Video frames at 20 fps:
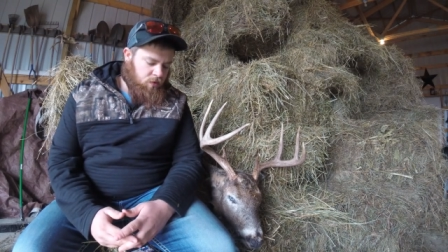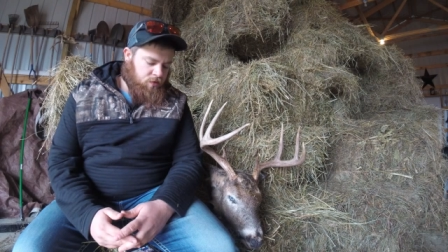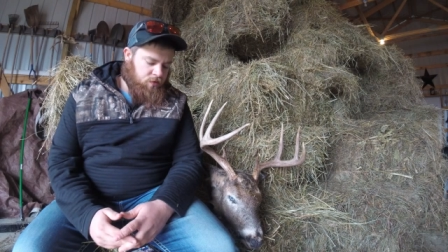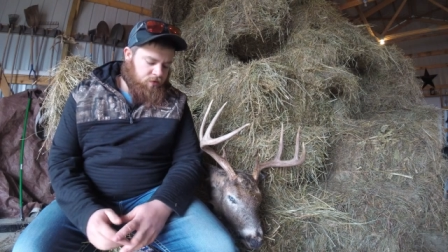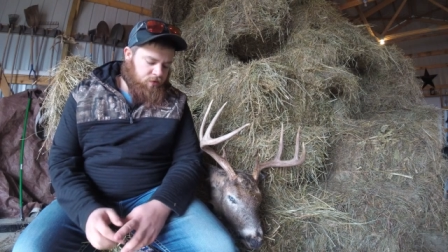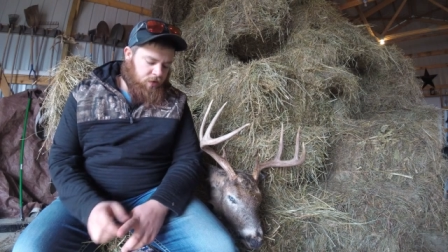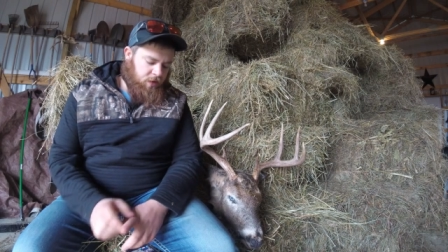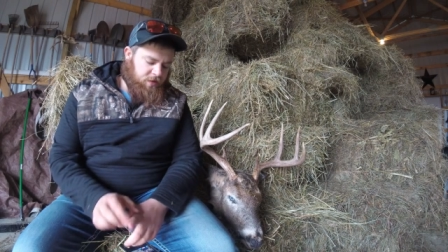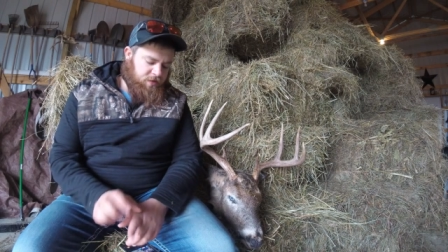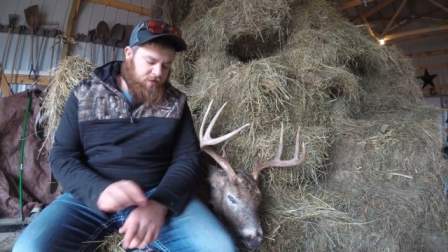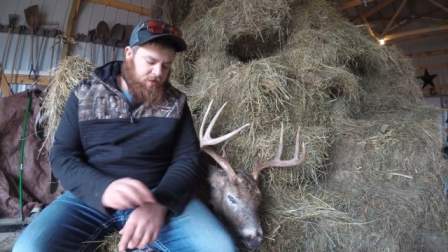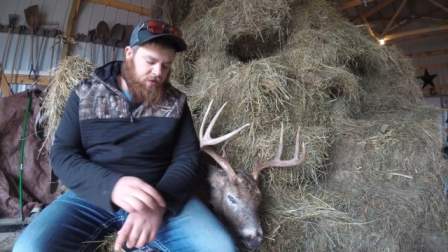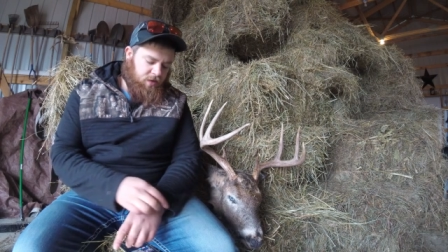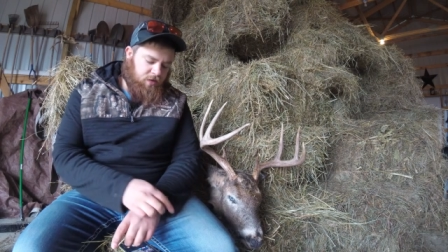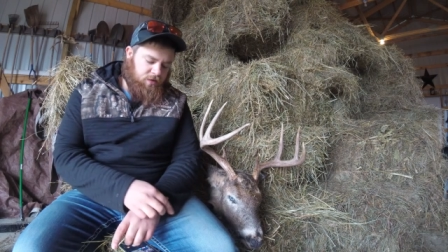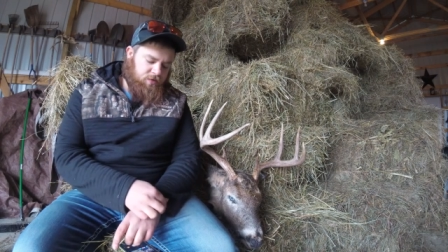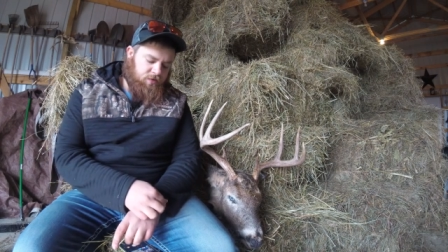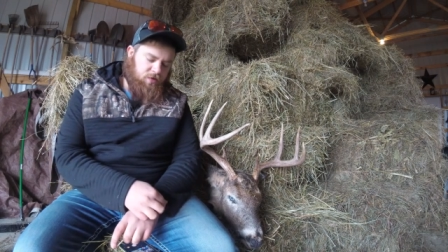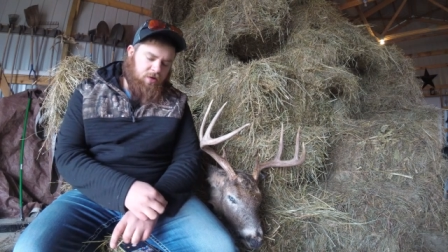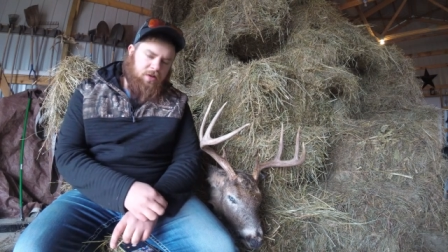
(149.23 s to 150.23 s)
So I
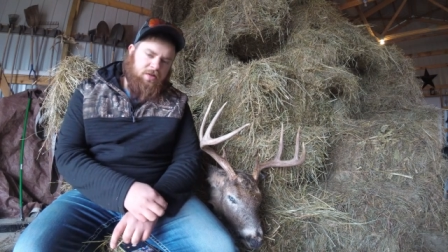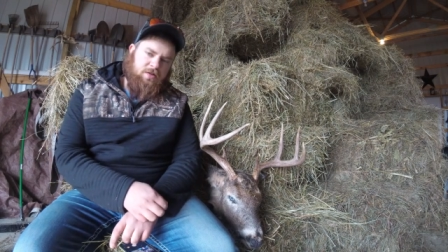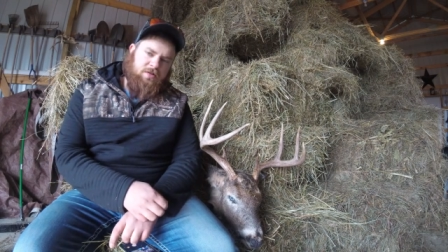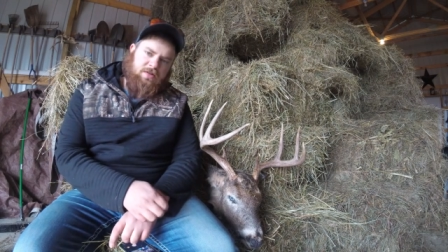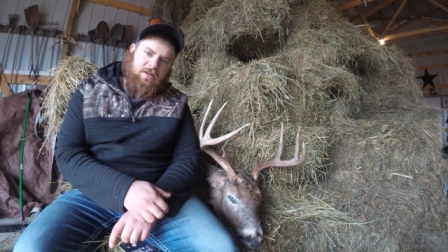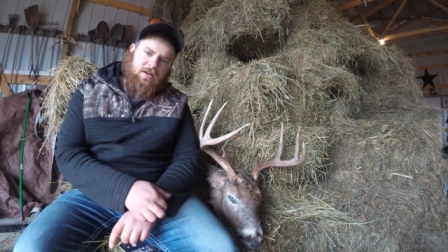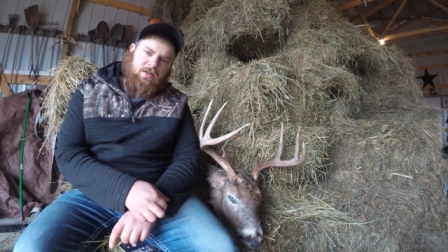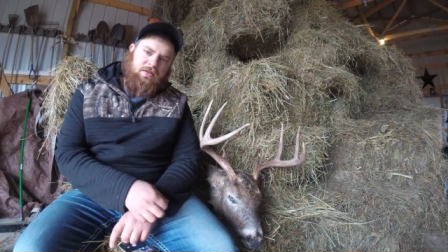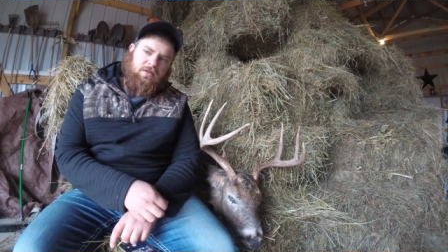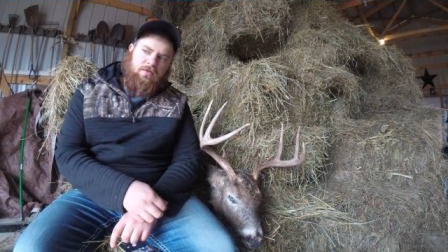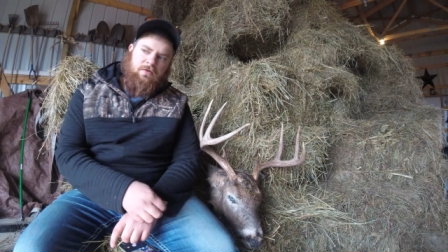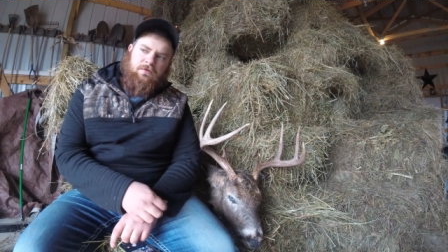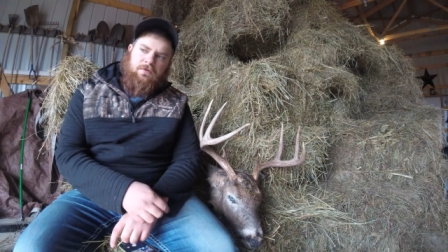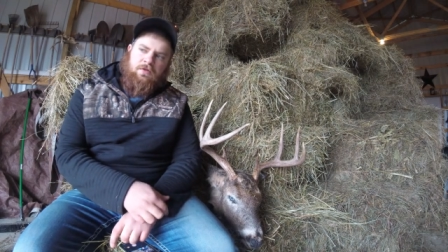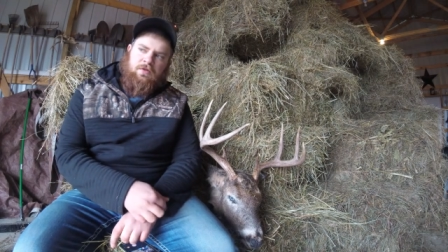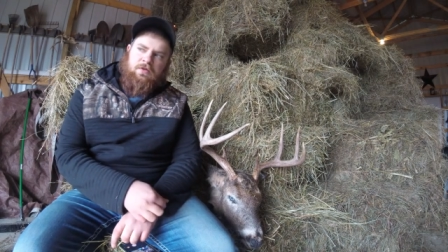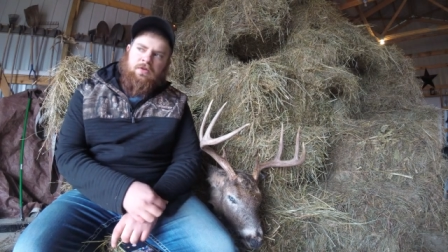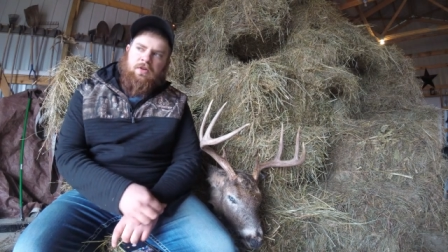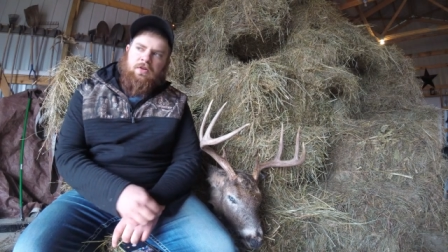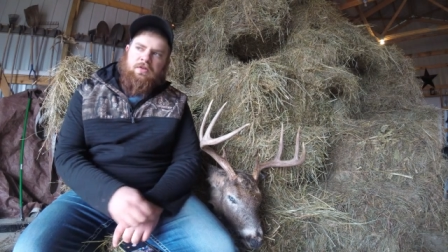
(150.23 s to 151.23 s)
so I sat there
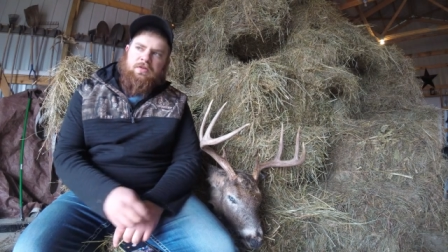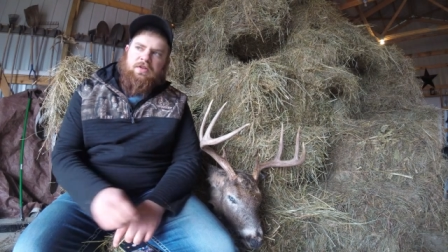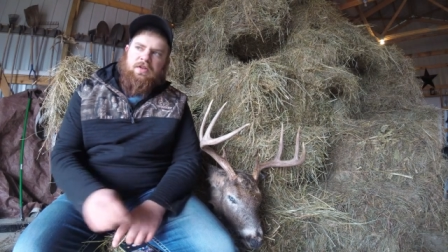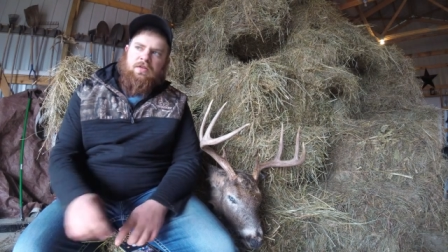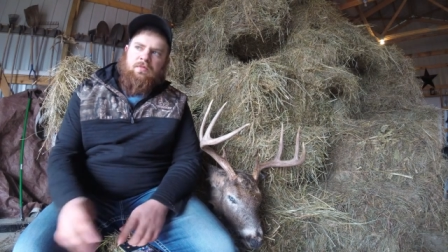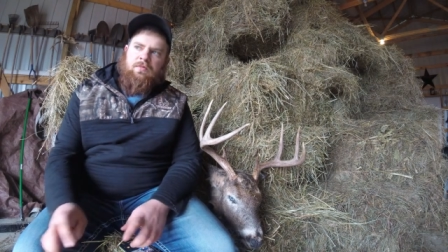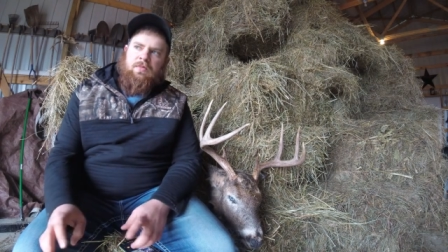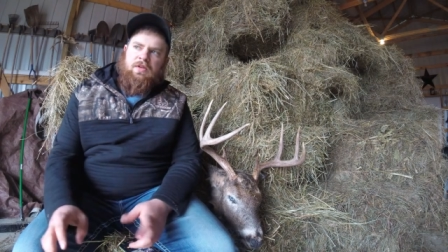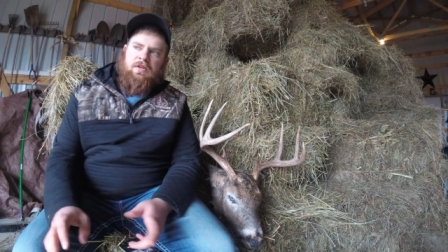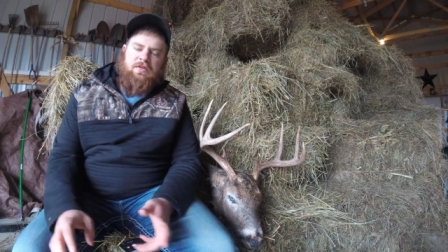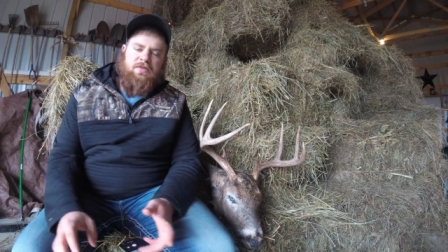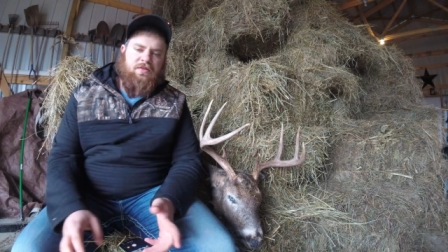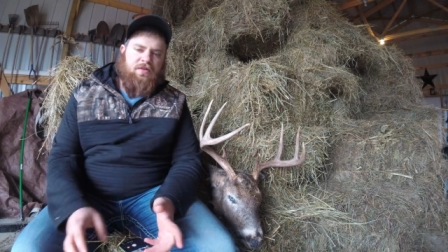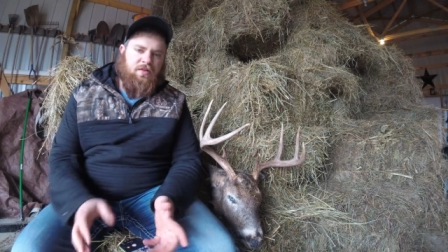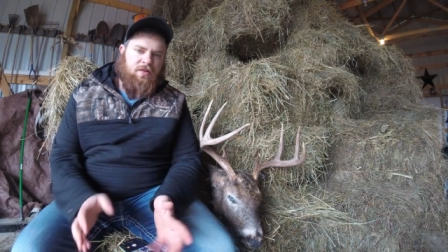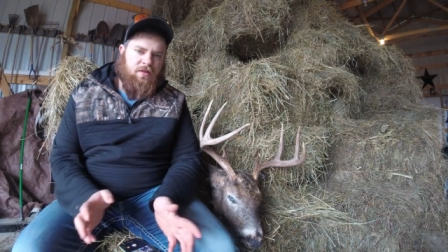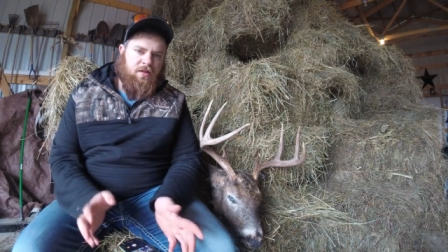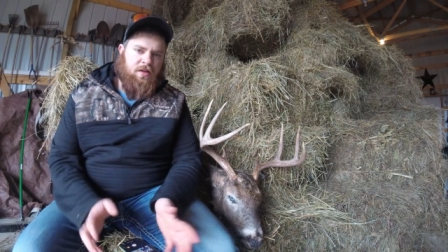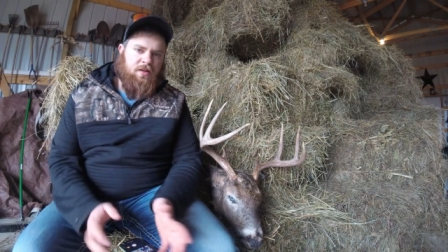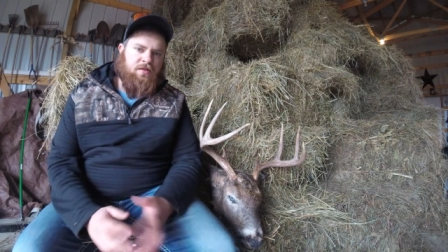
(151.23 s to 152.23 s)
for another 10 minutes,
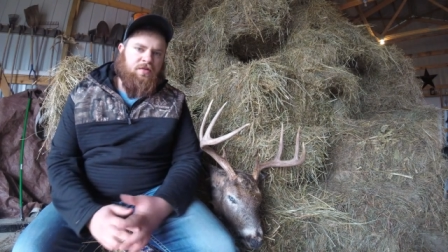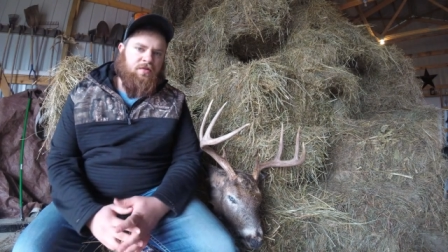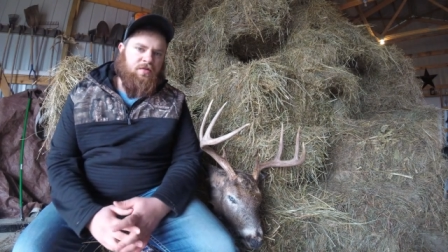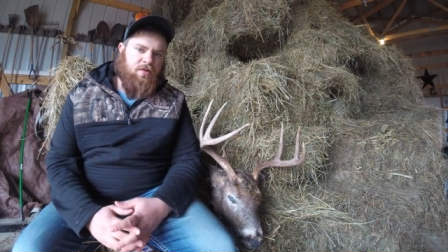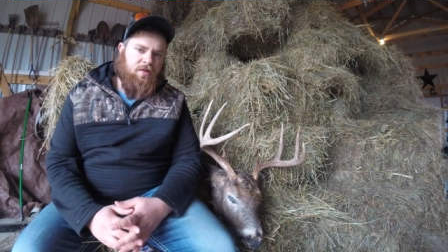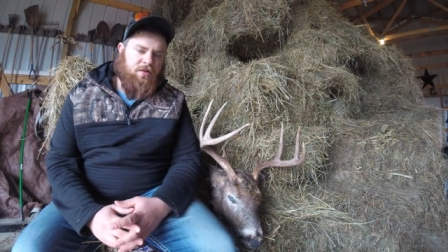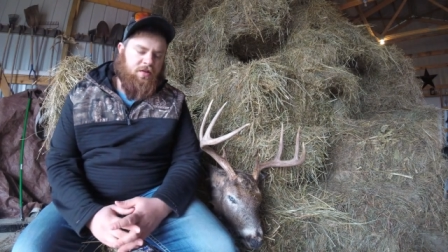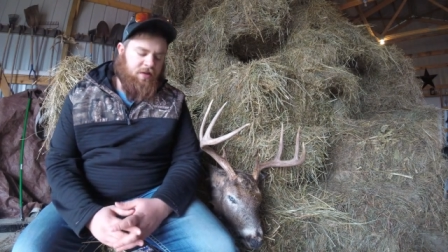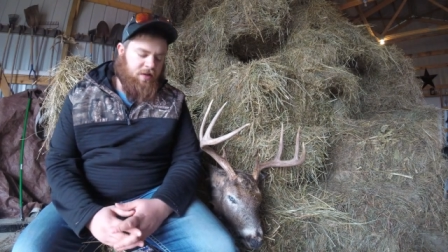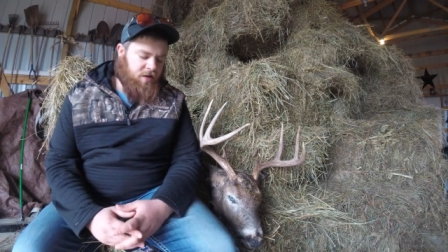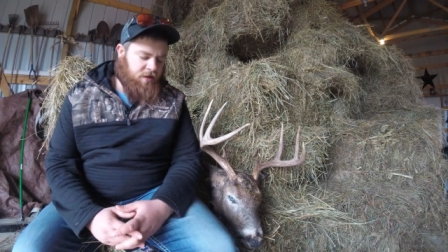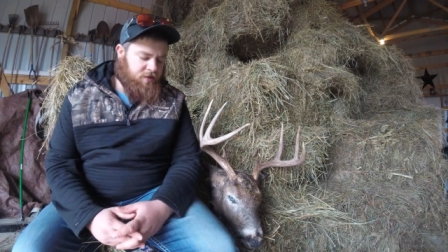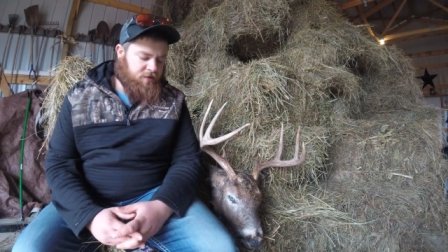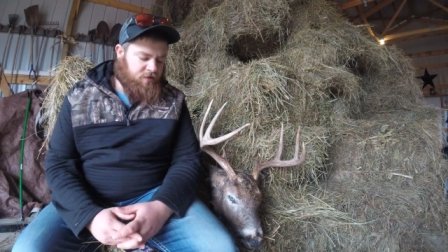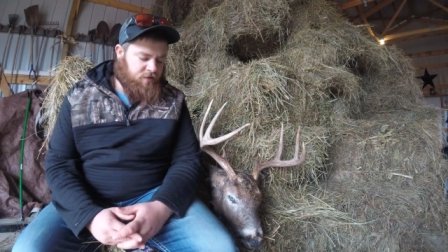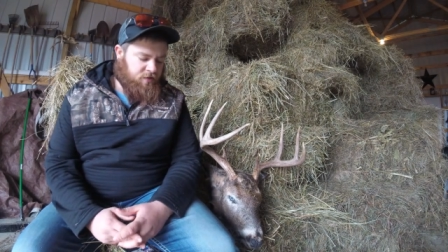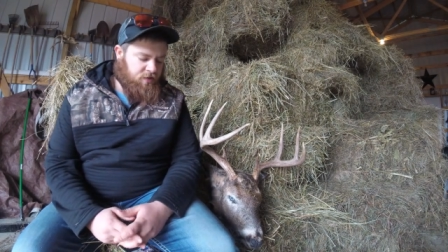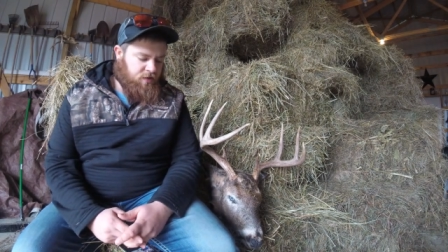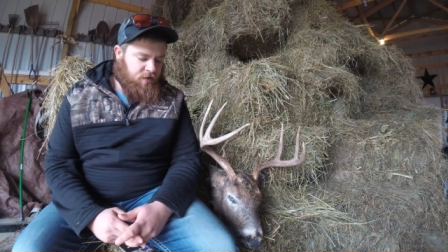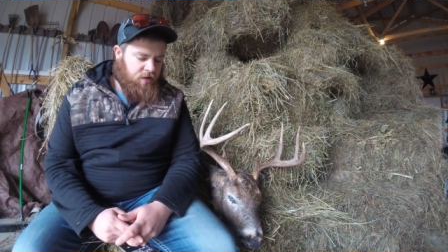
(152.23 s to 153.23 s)
didn't answer her
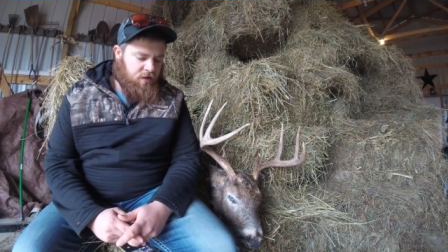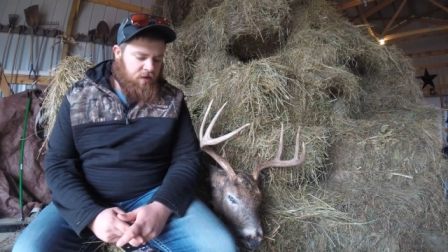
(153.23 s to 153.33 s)
text,